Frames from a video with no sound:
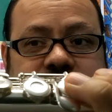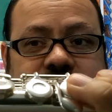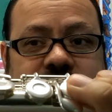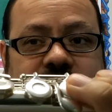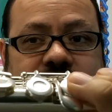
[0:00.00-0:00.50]

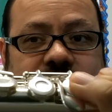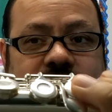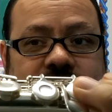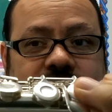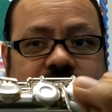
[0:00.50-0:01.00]
D,
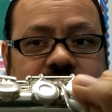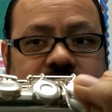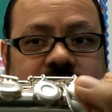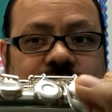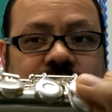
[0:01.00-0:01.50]

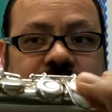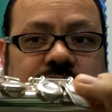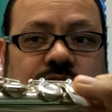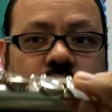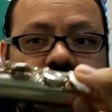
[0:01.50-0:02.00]
E flat.
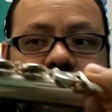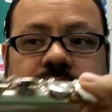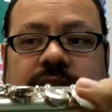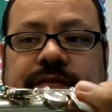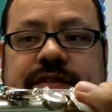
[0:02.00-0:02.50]
You notice it
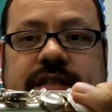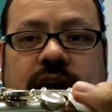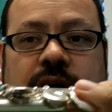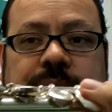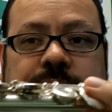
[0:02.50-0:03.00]
lifts
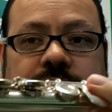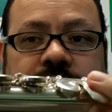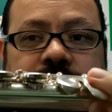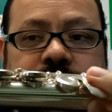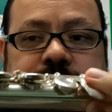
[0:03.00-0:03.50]
up
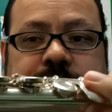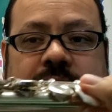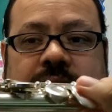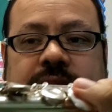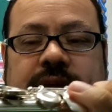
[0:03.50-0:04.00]
this
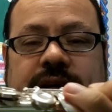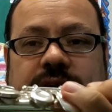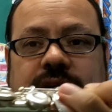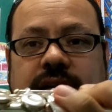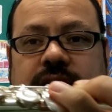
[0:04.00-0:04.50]
pad here.